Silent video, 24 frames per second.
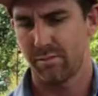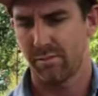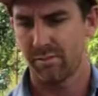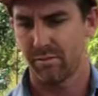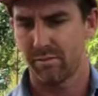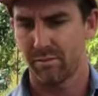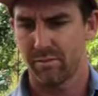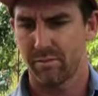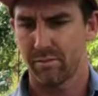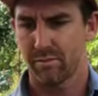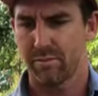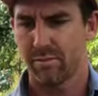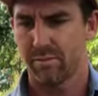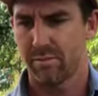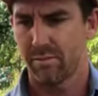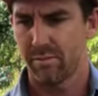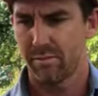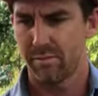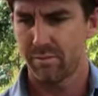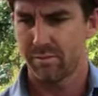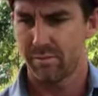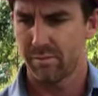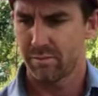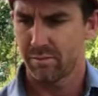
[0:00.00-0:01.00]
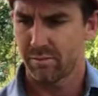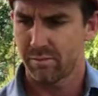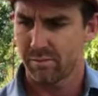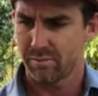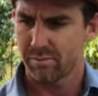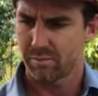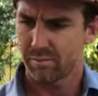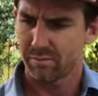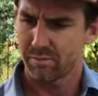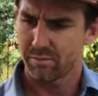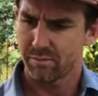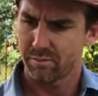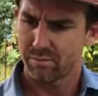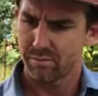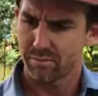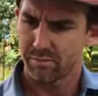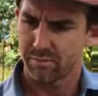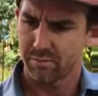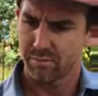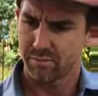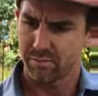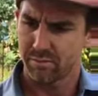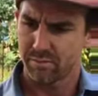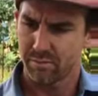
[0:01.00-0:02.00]

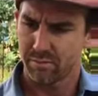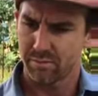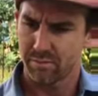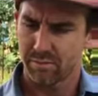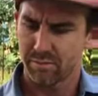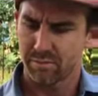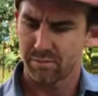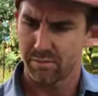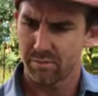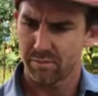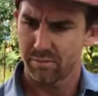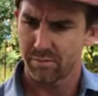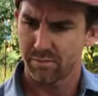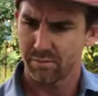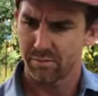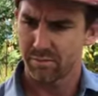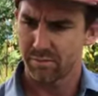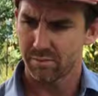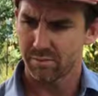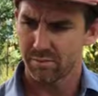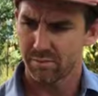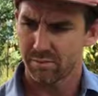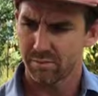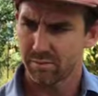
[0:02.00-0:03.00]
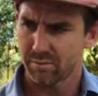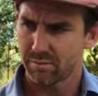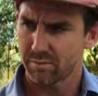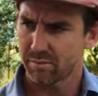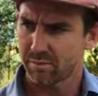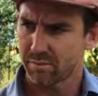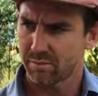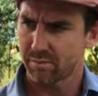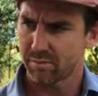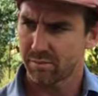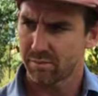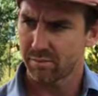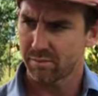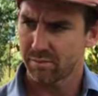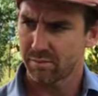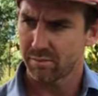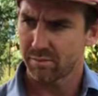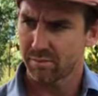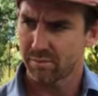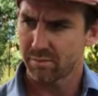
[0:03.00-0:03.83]
This person isn't speaking.